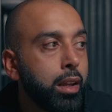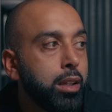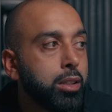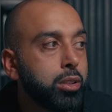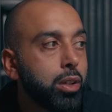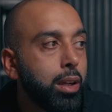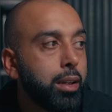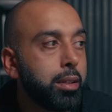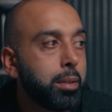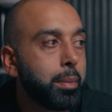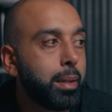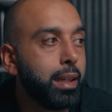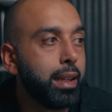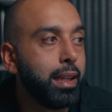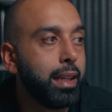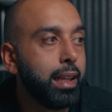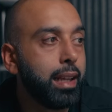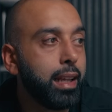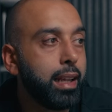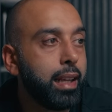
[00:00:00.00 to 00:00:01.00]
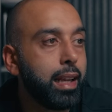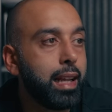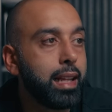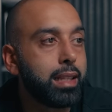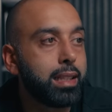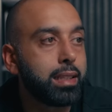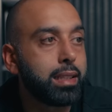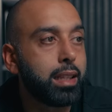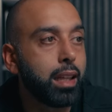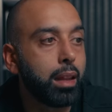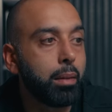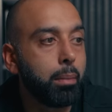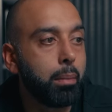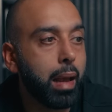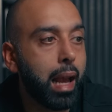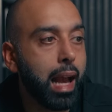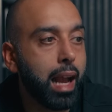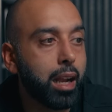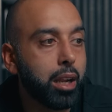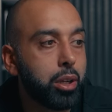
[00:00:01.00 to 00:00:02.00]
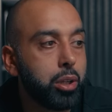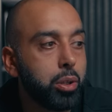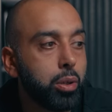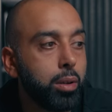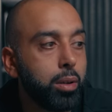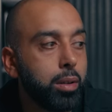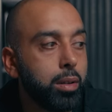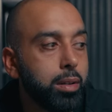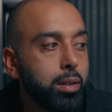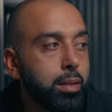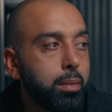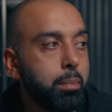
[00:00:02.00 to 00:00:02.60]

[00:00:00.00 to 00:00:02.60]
So ultimately, it's the actual